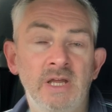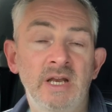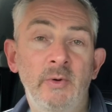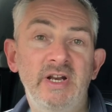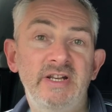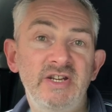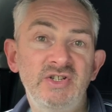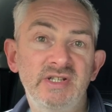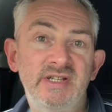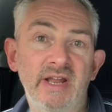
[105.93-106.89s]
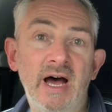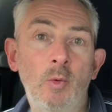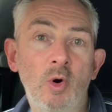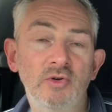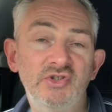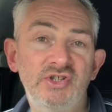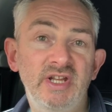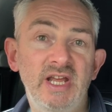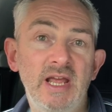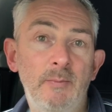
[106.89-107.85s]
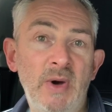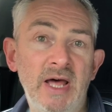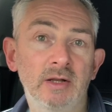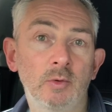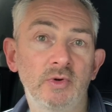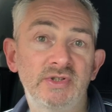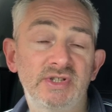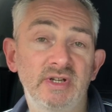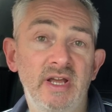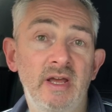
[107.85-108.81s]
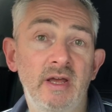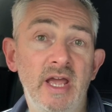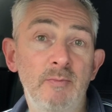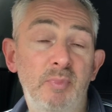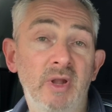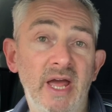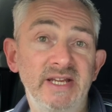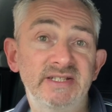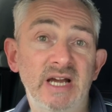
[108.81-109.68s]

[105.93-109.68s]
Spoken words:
Now, in addition to that, once the panel was in place,